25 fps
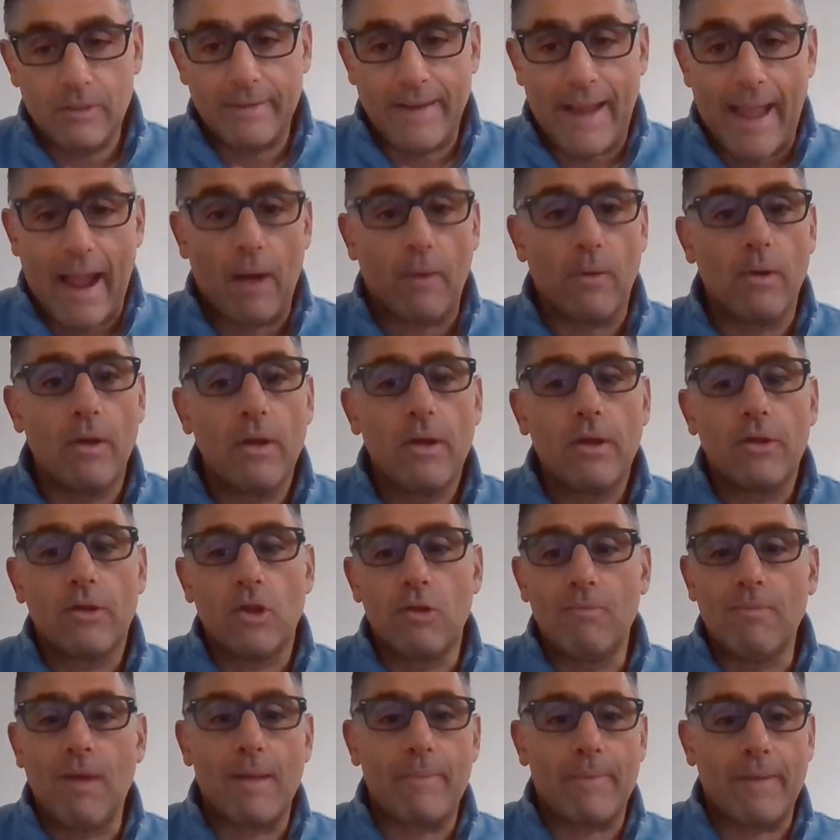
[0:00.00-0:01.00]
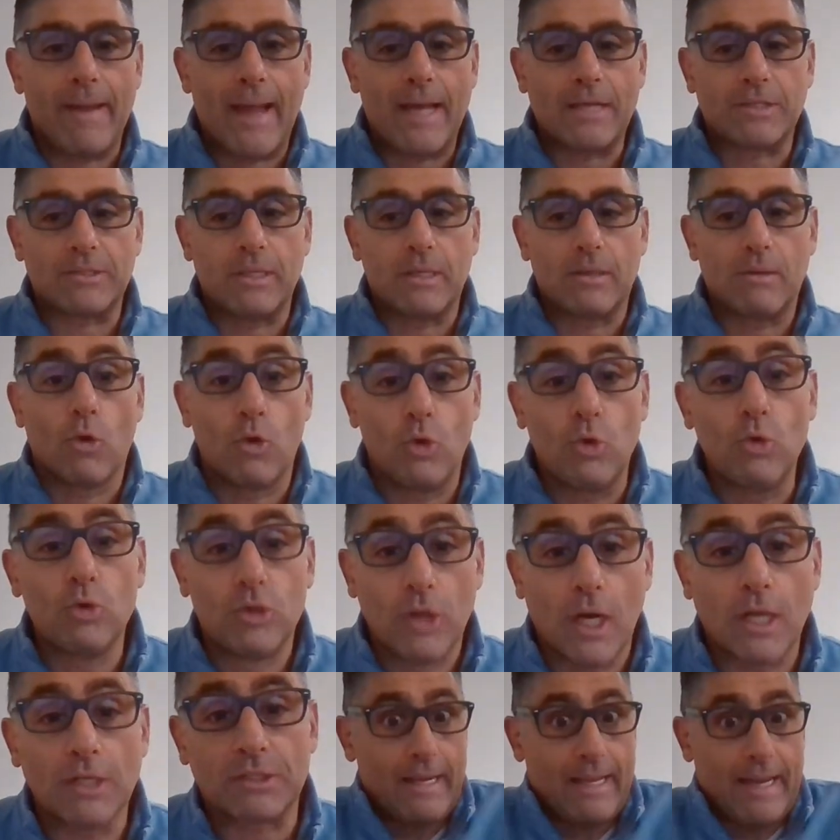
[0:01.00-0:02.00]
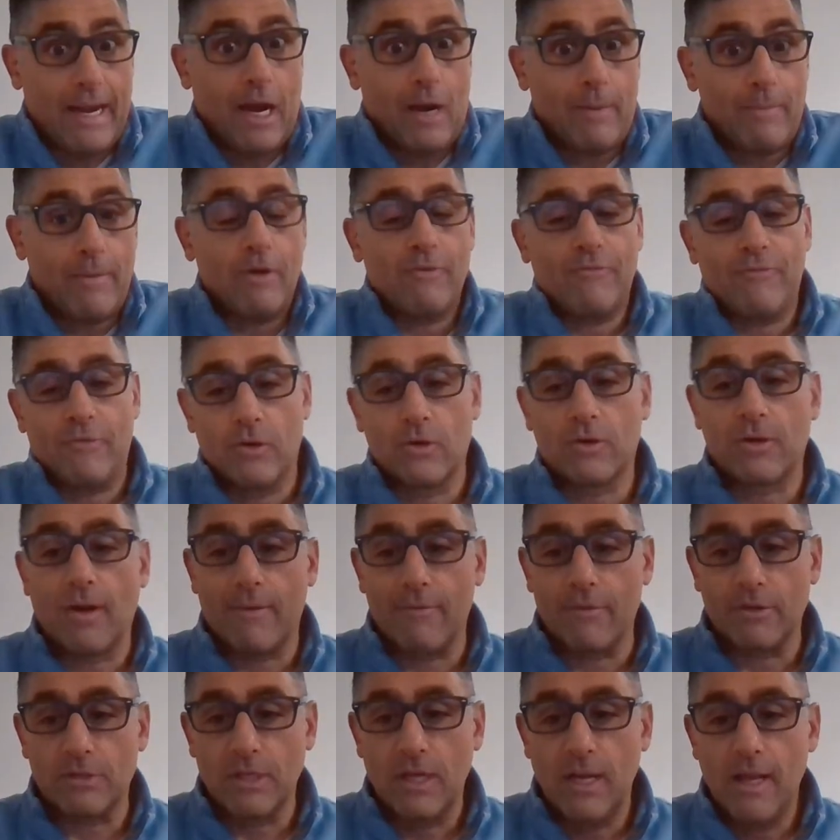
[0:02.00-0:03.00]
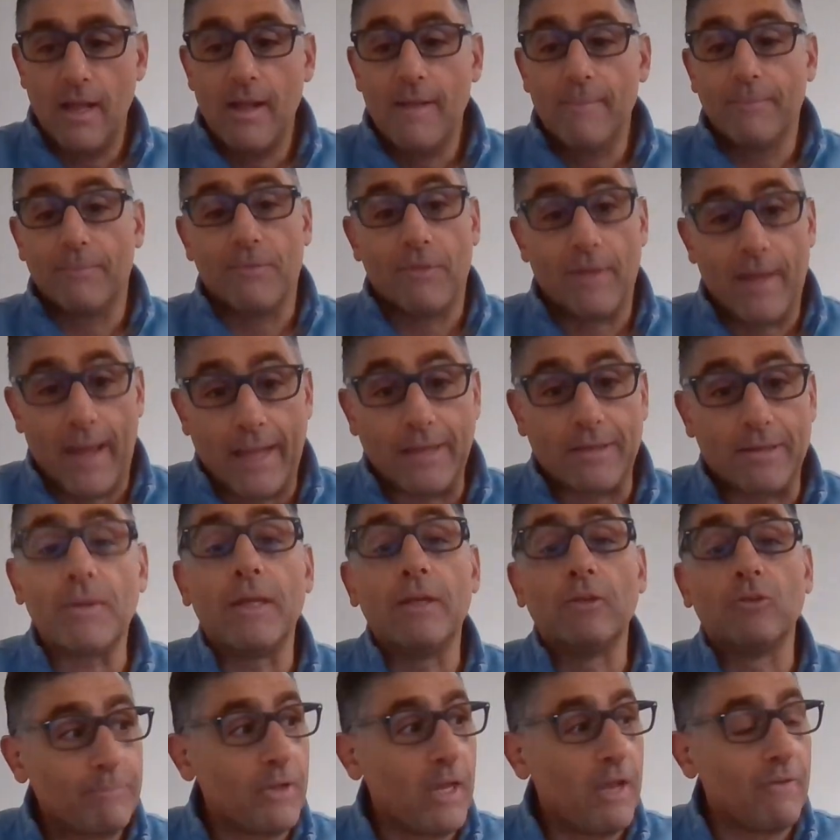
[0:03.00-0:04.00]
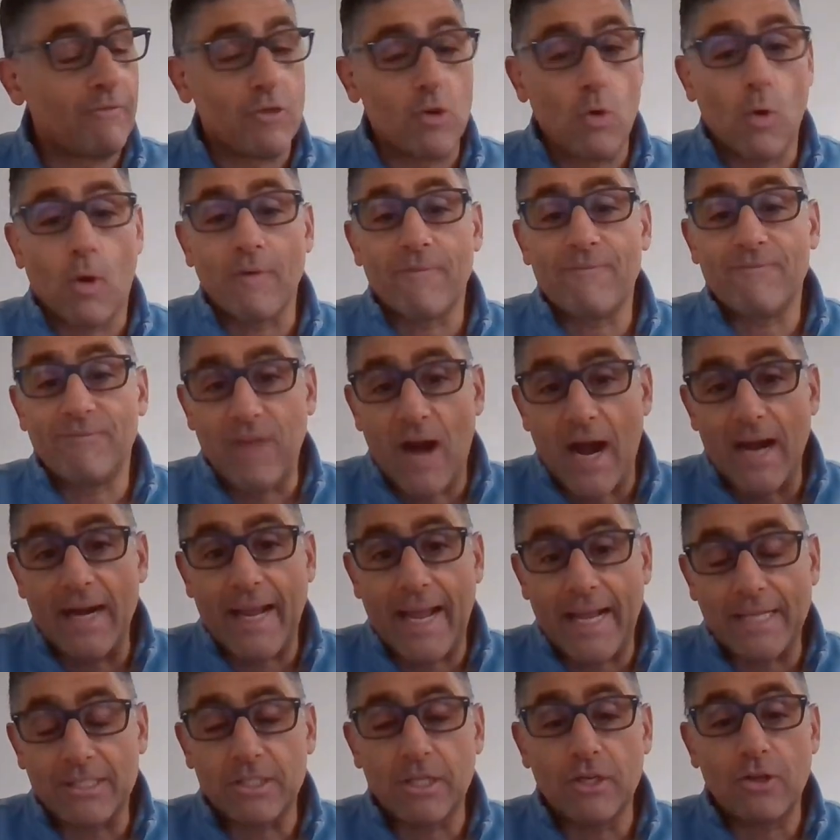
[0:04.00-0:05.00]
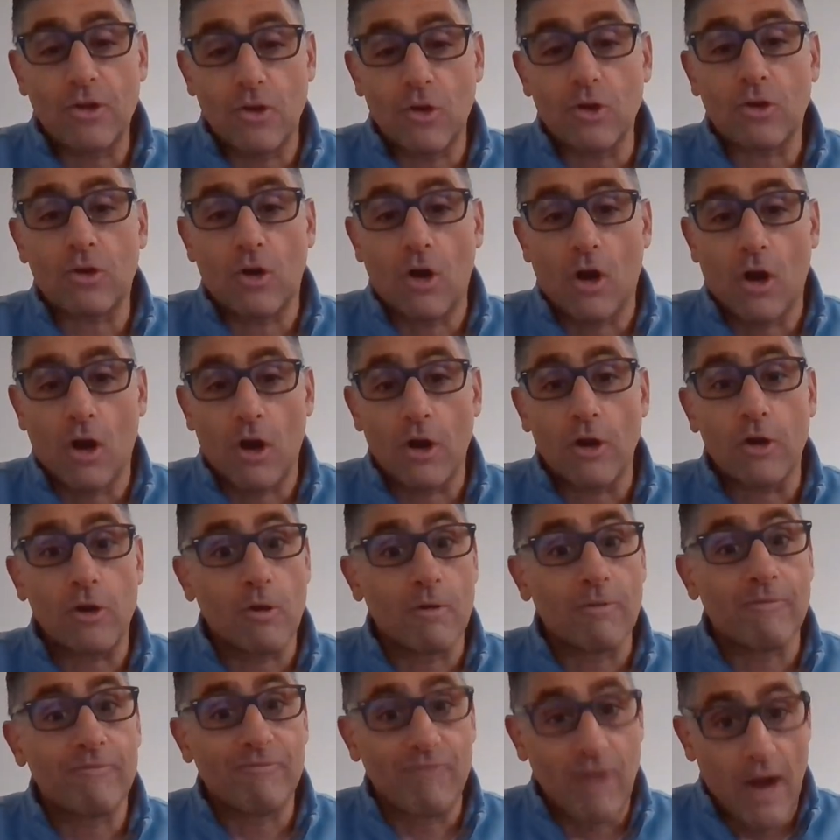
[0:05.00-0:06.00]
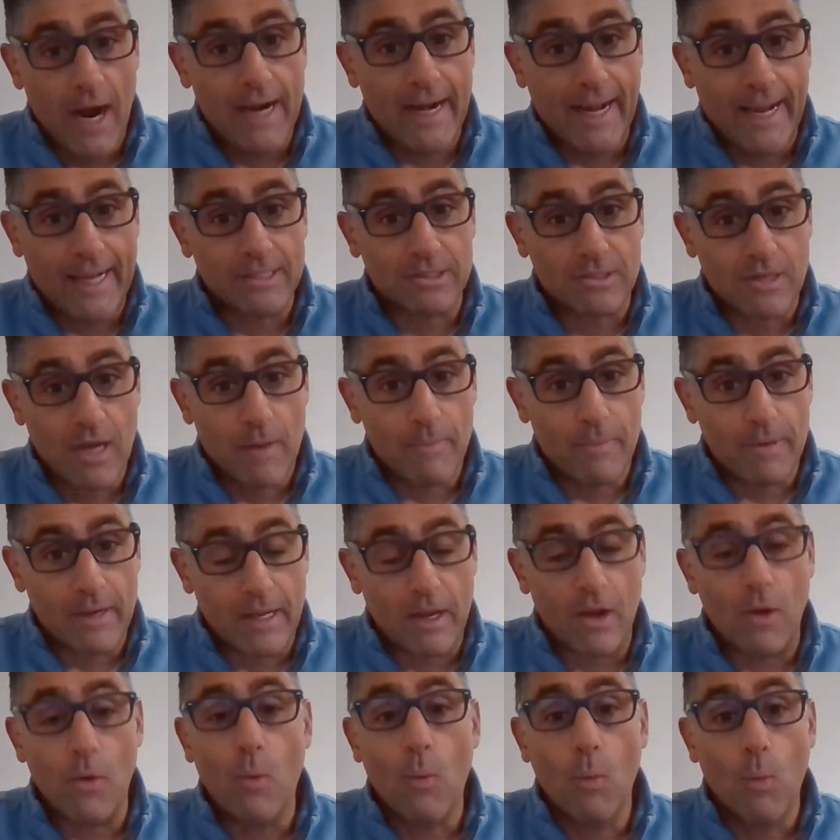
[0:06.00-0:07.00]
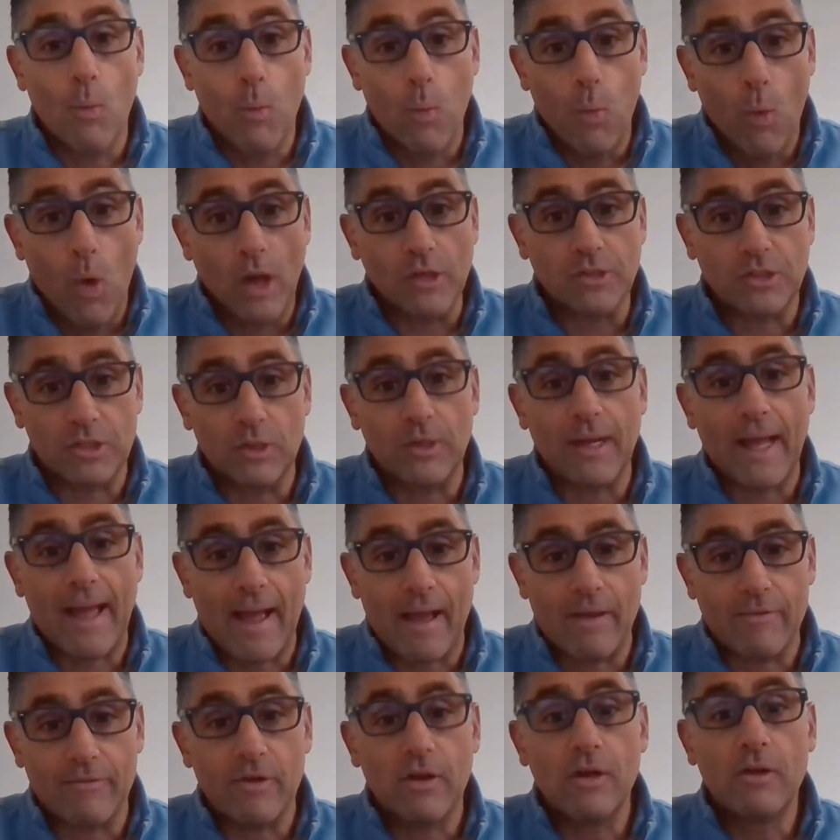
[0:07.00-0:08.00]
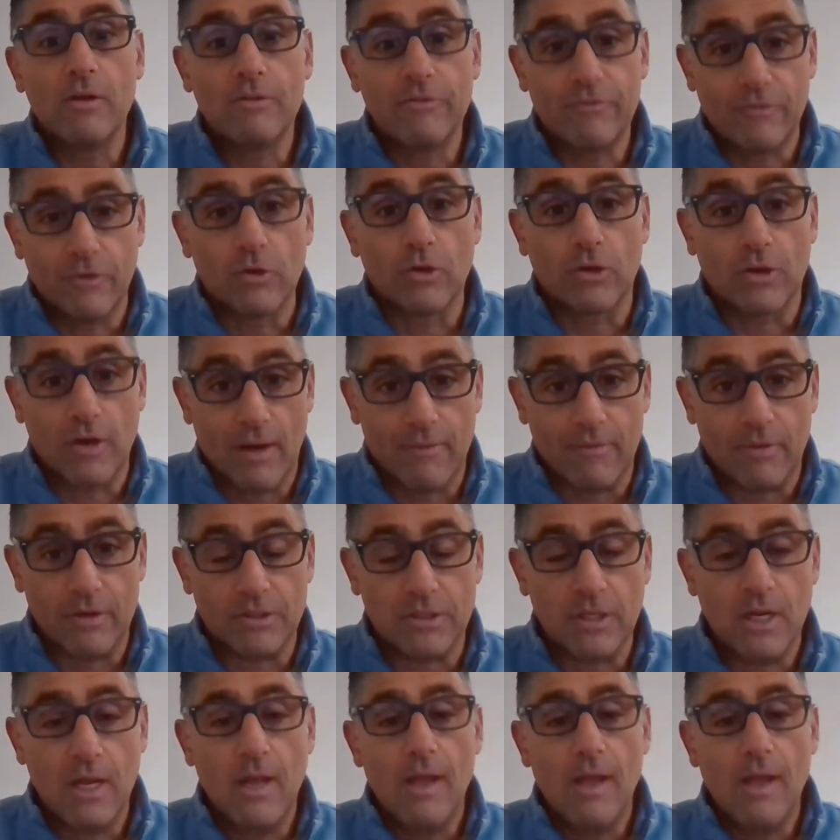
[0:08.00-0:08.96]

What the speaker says: Now, you might be asking, who does care about full coverage? The answer is if you are financing your car, your finance company wants you to have full coverage.